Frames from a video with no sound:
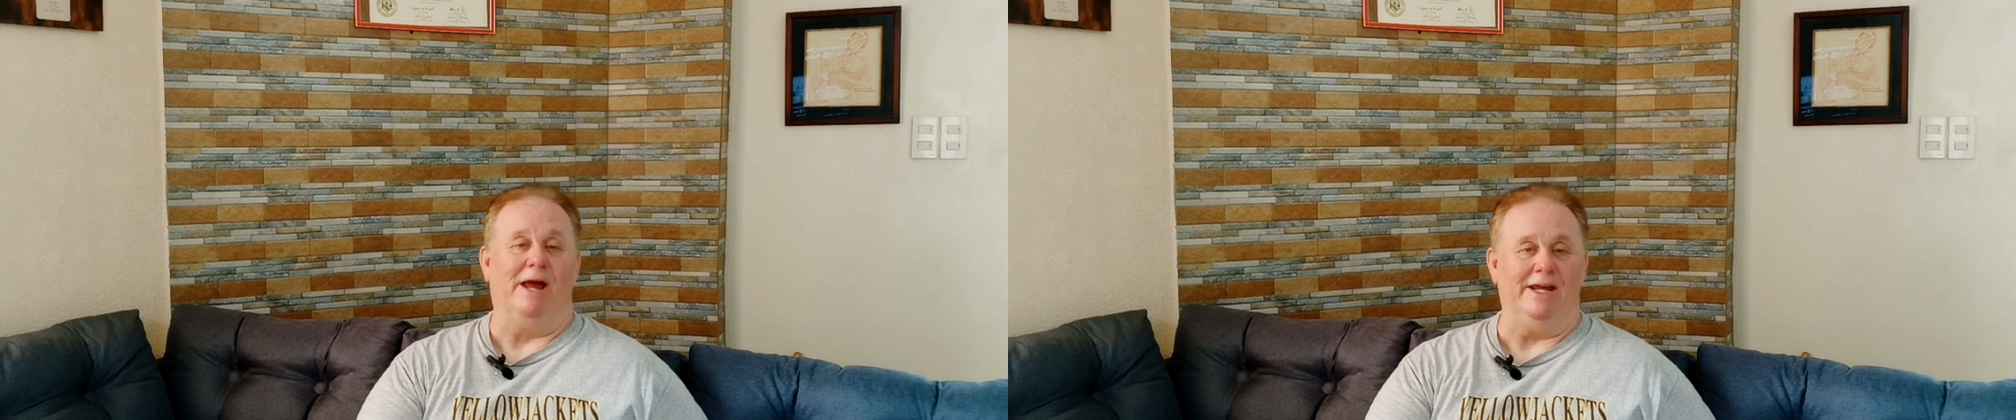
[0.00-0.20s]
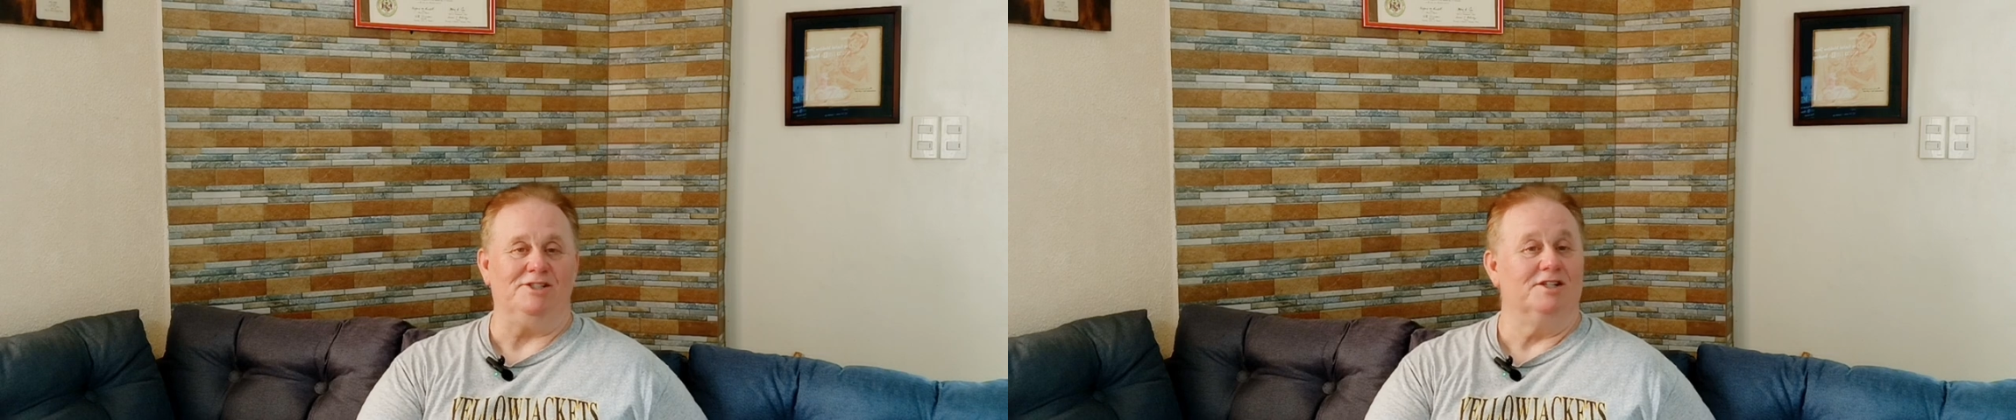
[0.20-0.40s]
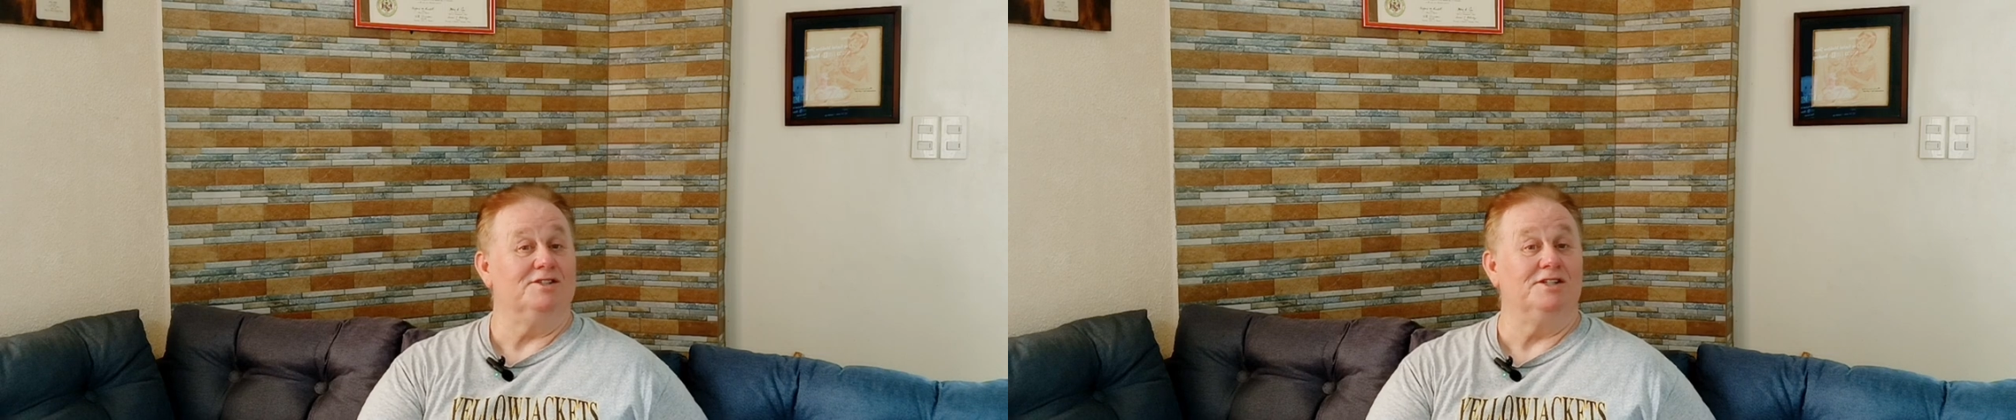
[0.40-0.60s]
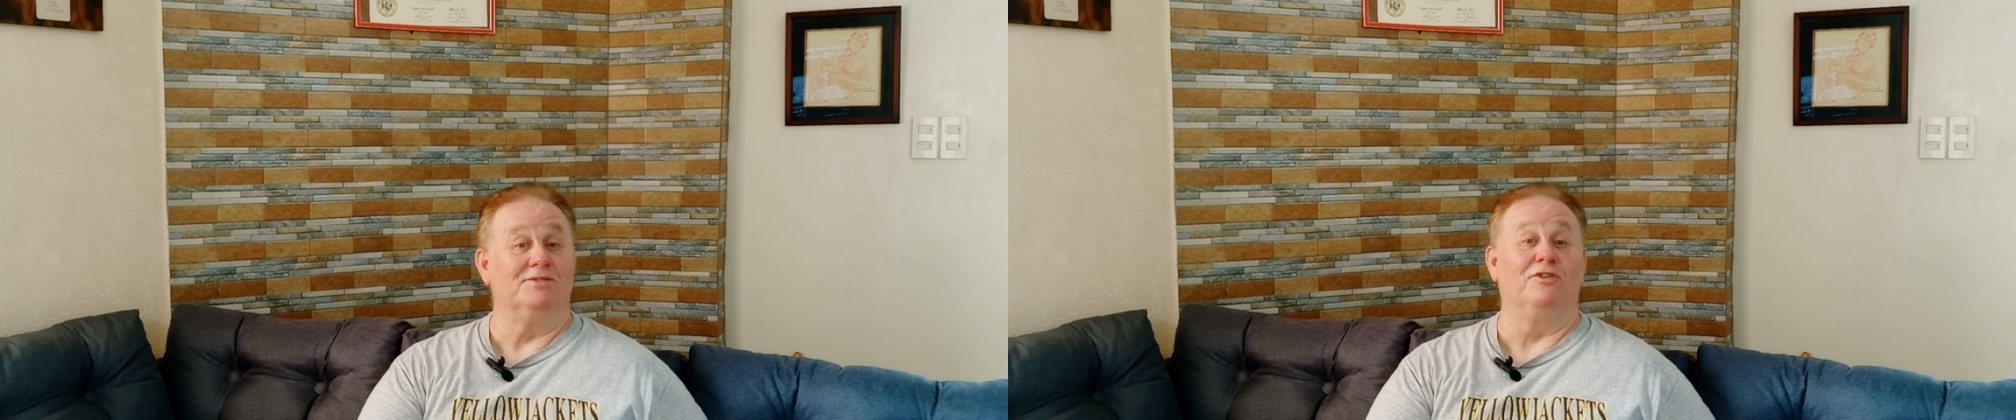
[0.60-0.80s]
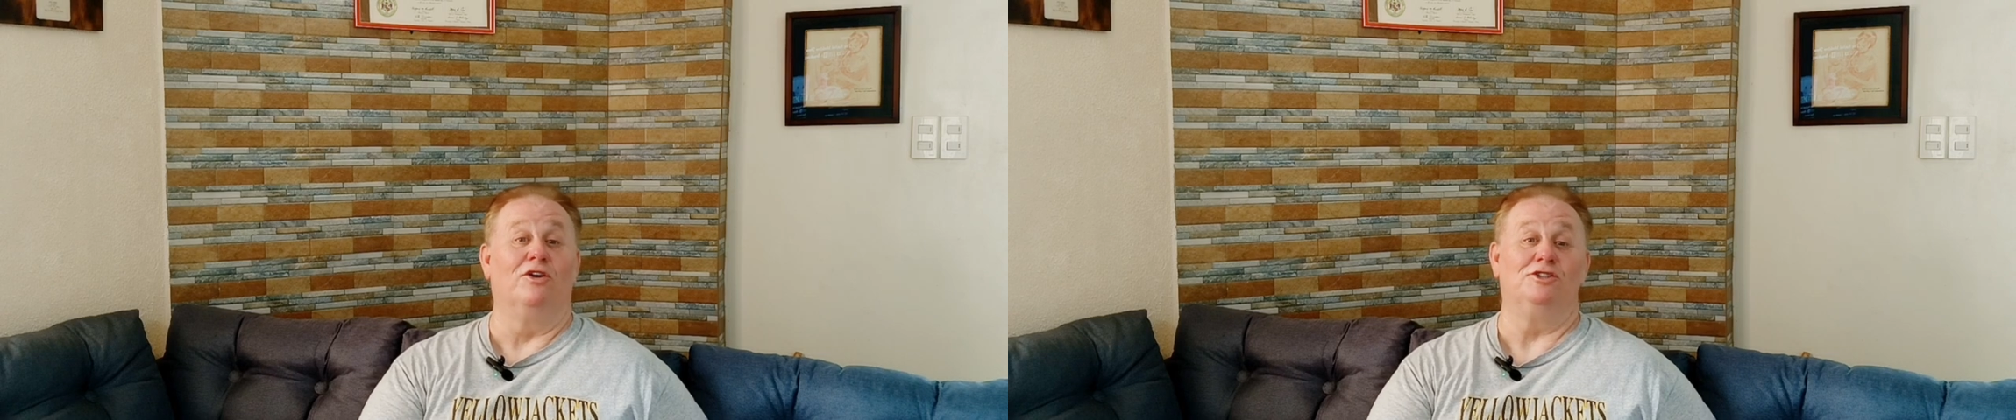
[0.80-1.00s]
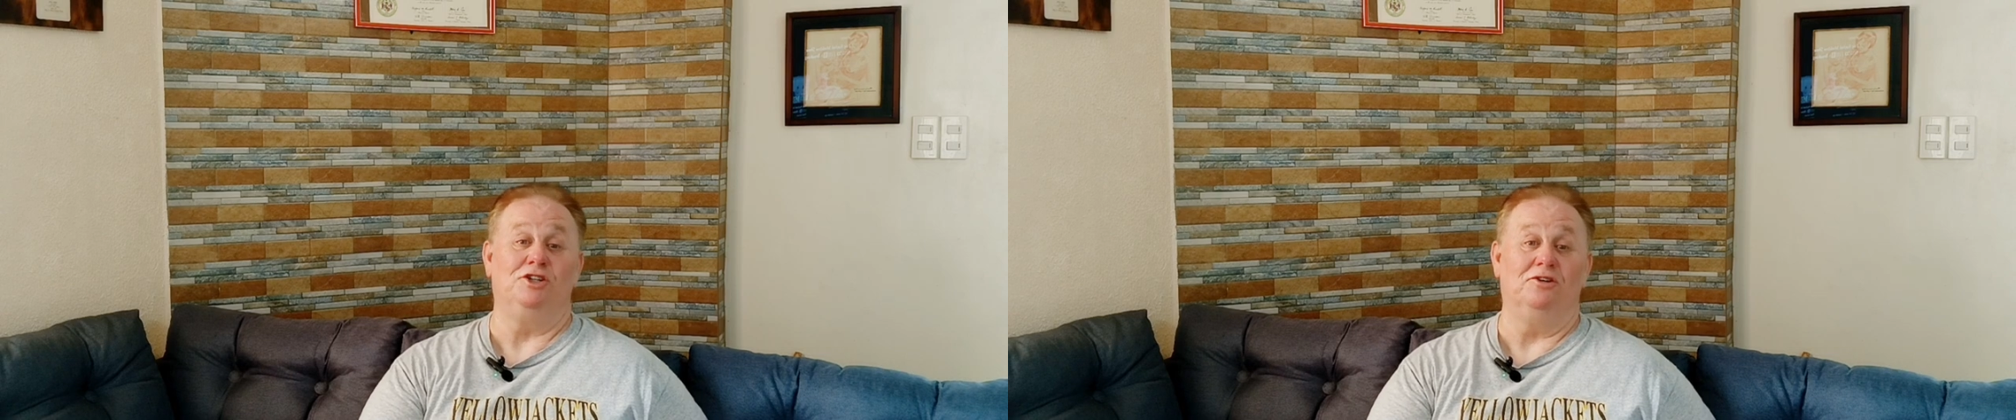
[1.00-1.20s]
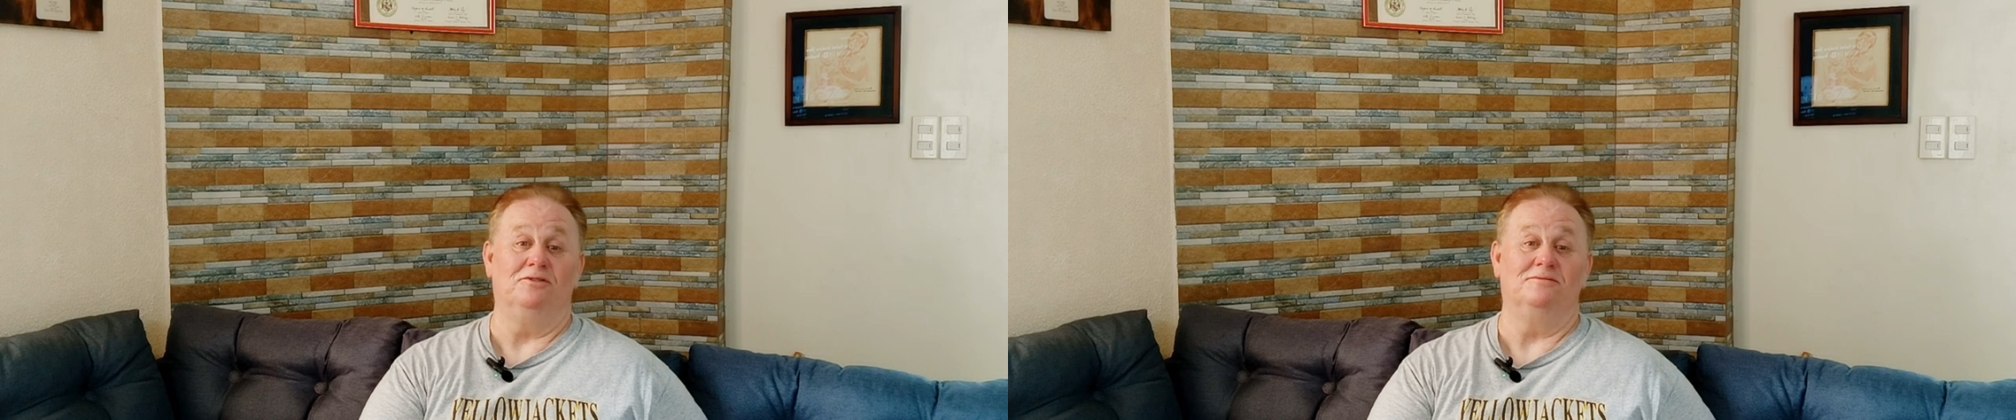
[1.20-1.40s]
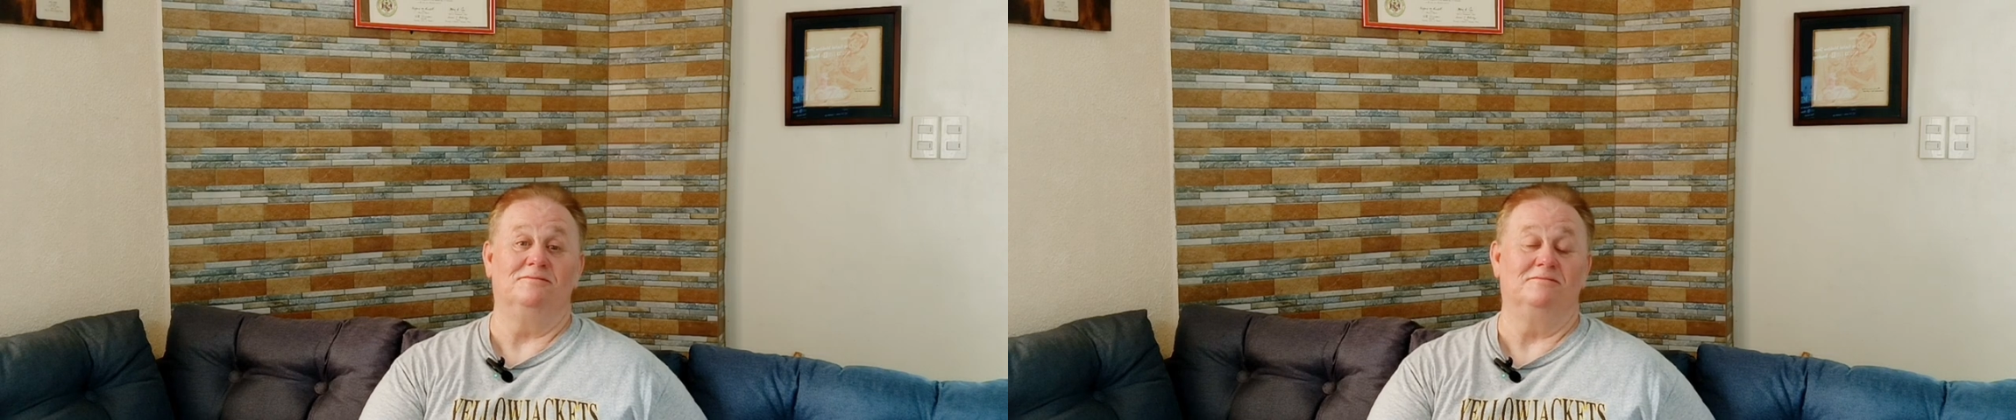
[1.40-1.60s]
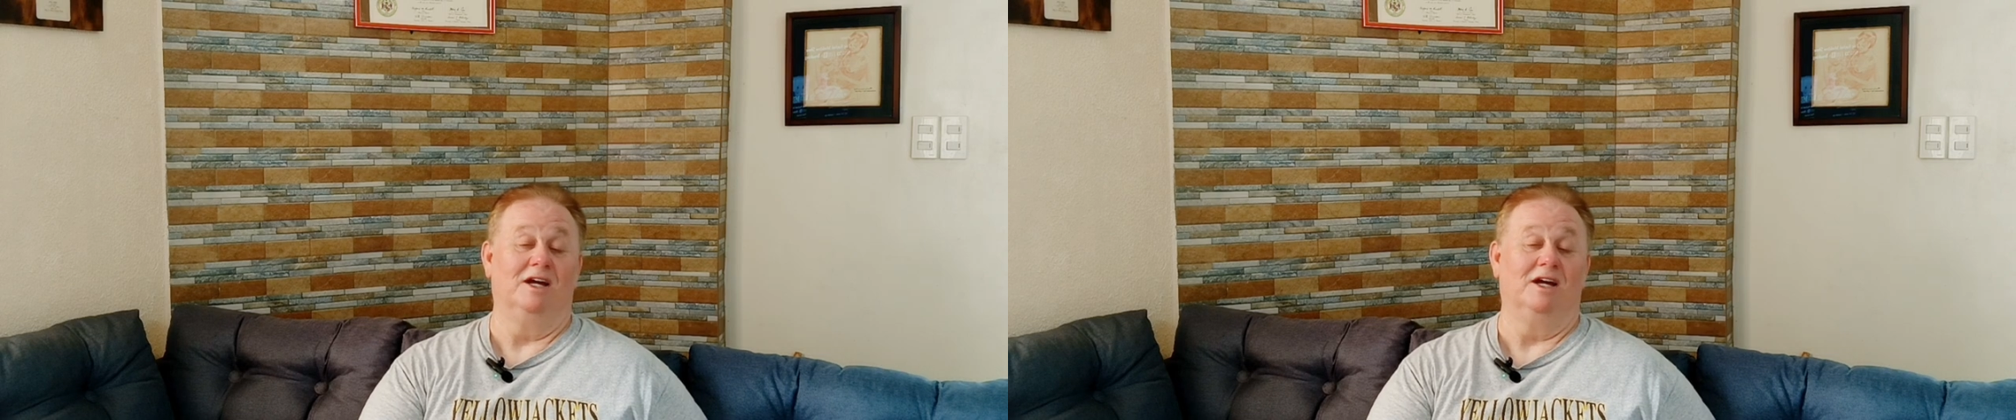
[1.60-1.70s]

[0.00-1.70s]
Patience is a virtue.